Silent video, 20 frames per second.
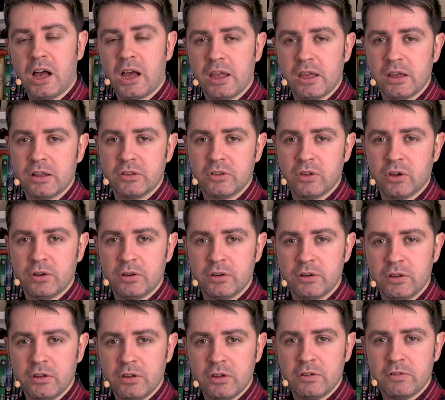I had
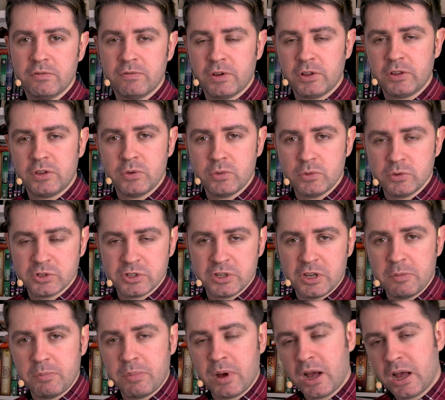done videos in
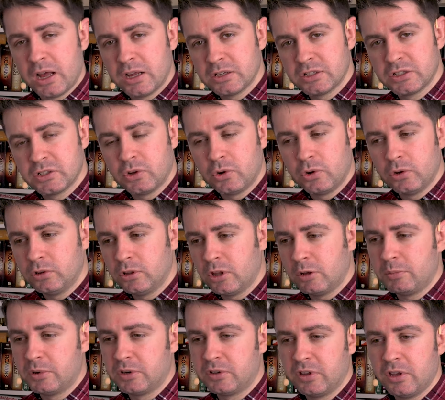the past on
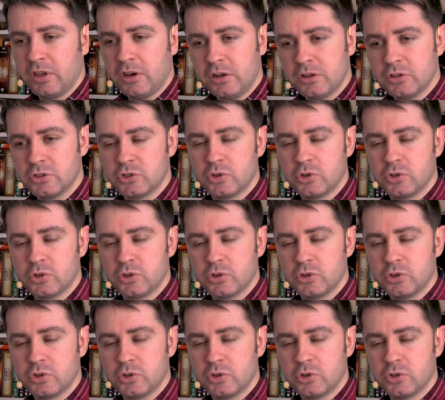libertarian